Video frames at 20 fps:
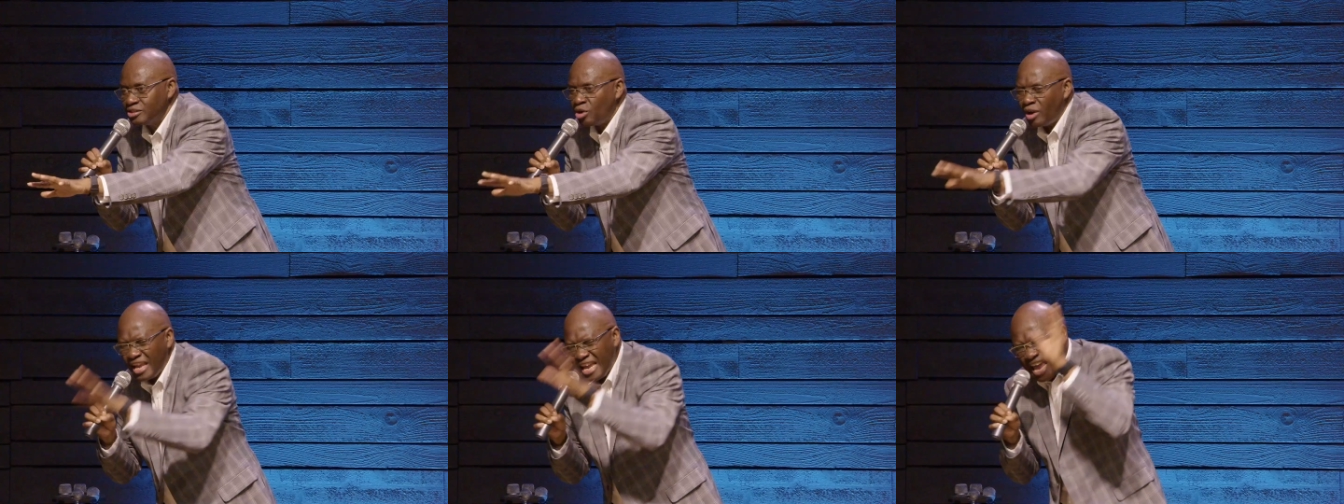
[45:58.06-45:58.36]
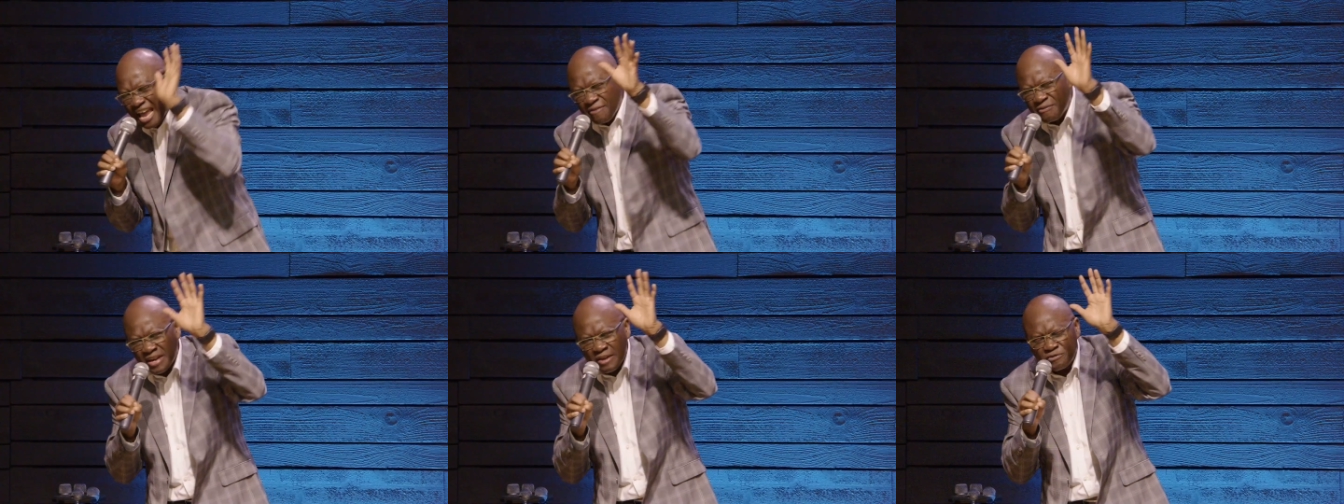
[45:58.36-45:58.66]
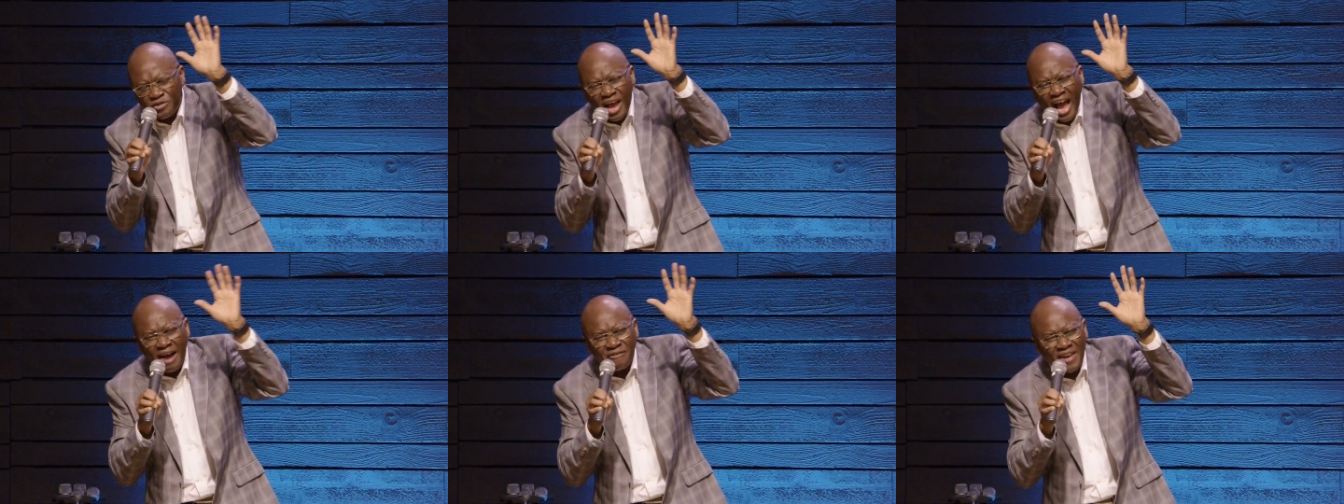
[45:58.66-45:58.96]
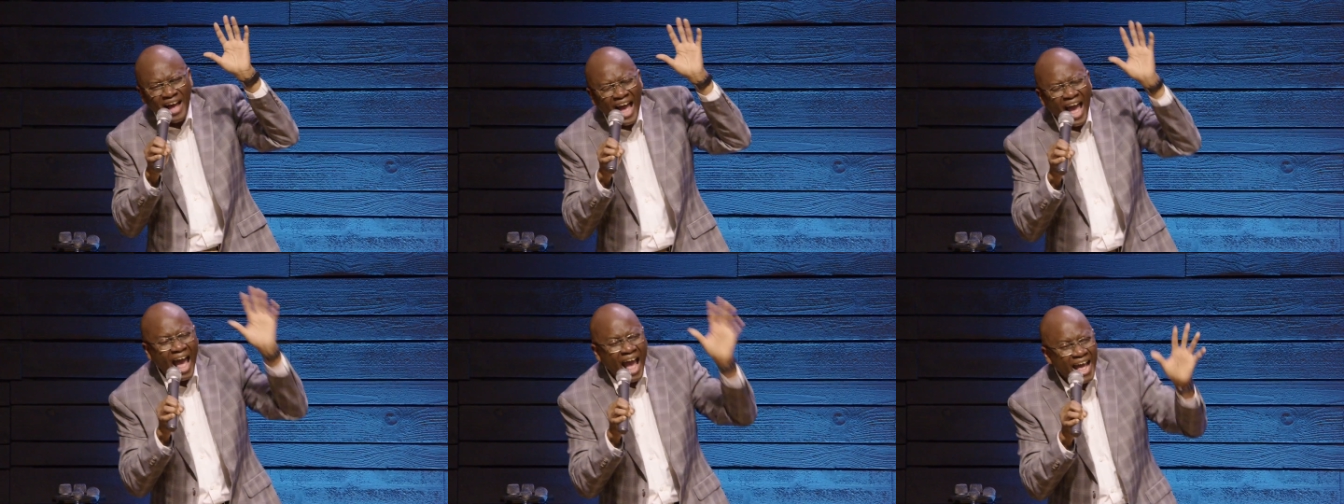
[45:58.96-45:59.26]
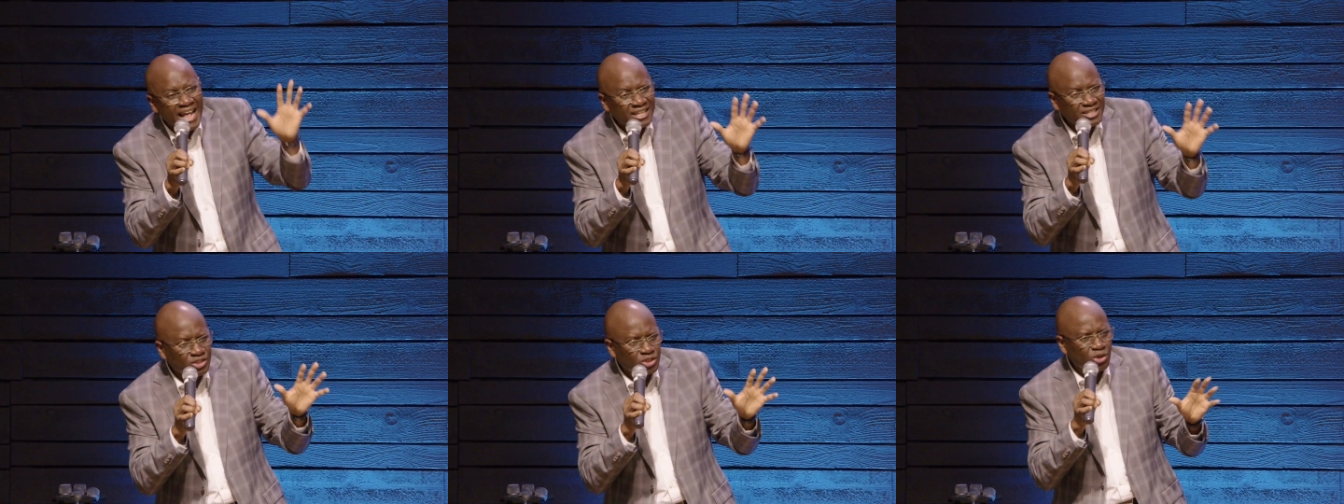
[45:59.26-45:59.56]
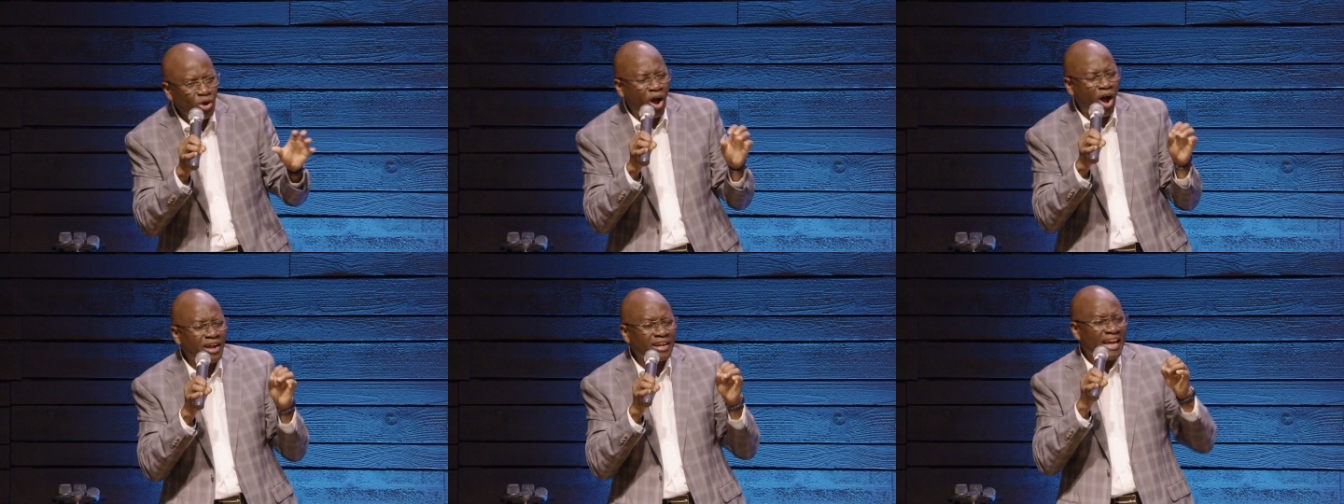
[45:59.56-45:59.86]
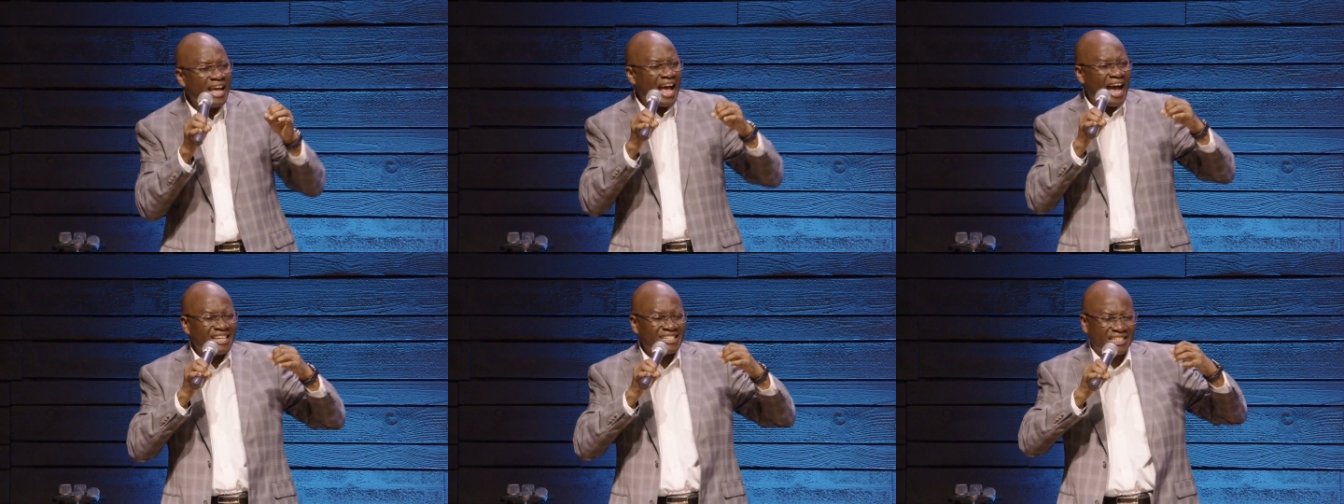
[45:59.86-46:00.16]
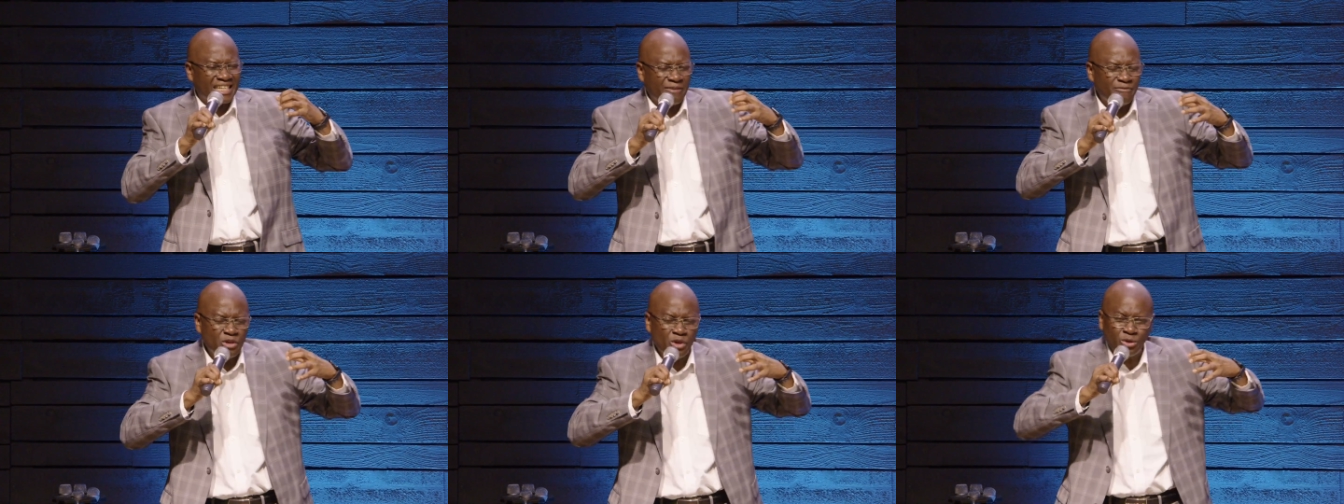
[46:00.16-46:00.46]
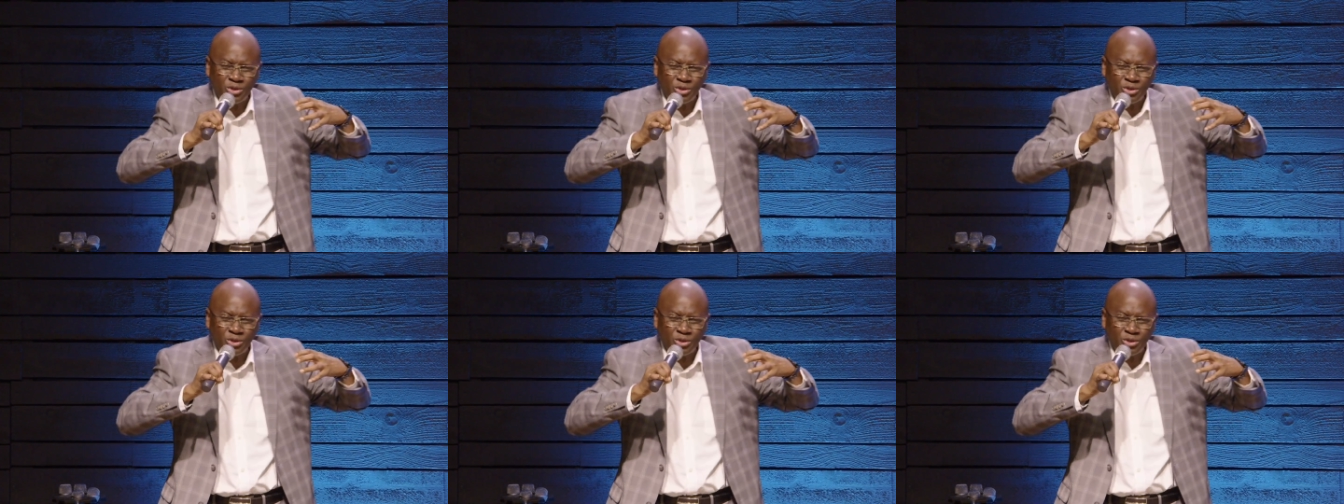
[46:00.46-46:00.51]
So even if you have hands, God has given